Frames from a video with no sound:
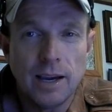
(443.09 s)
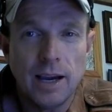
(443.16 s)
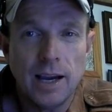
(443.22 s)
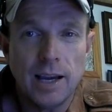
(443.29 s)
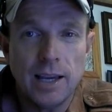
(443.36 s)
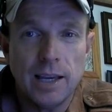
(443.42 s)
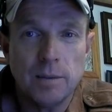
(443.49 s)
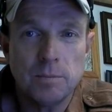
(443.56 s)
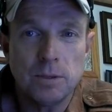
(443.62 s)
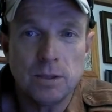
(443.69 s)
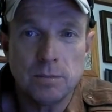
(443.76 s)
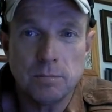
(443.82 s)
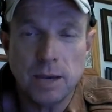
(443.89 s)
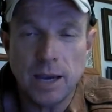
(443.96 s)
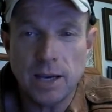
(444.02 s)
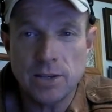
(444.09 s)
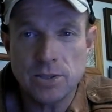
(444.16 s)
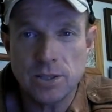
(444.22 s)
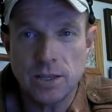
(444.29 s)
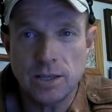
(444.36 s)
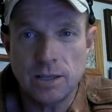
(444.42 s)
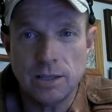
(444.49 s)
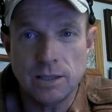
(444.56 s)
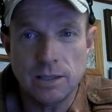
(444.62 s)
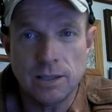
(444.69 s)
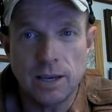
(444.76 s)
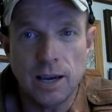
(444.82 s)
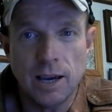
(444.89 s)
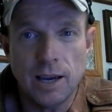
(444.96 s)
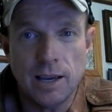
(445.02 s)
I emptied the magazine into the
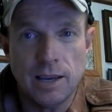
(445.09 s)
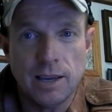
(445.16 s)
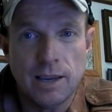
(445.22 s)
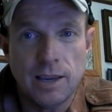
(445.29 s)
guy,